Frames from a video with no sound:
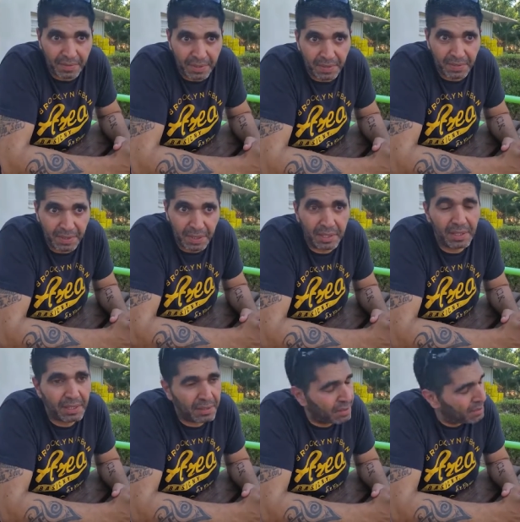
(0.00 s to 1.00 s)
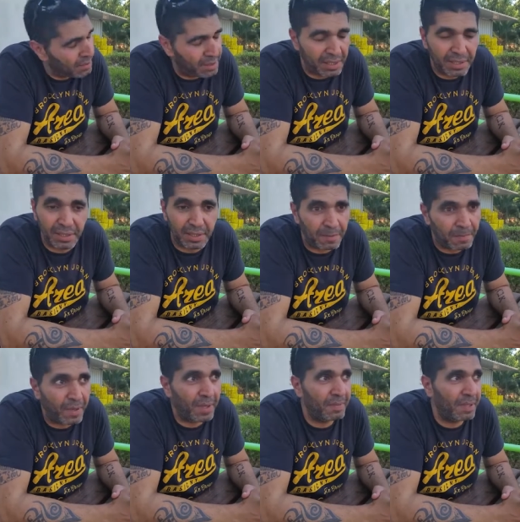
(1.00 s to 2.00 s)
Until they try to leave. This is the
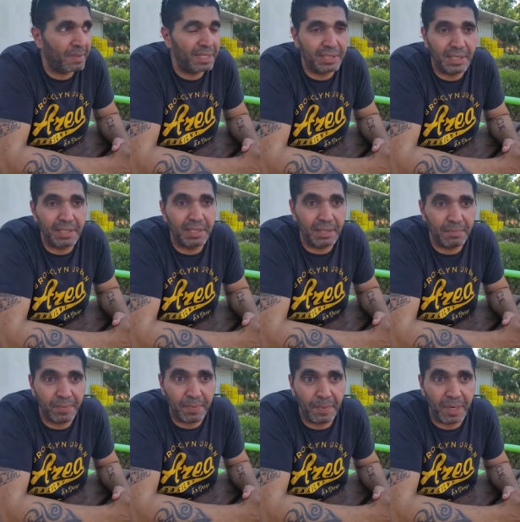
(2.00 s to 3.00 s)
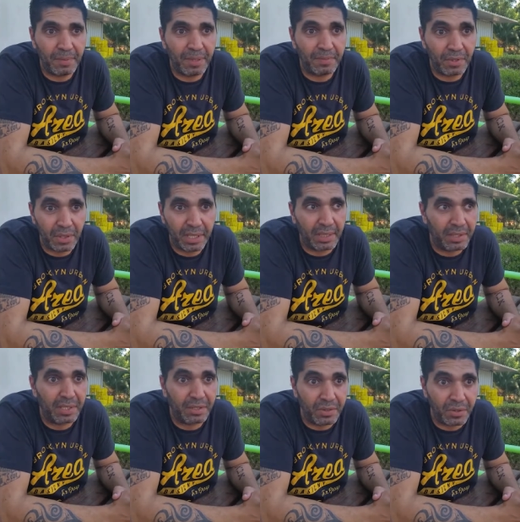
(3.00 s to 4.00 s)
problem, until the problem knocks on
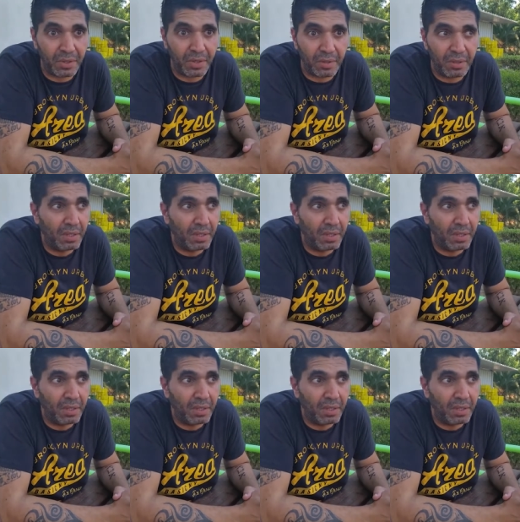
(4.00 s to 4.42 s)
their door.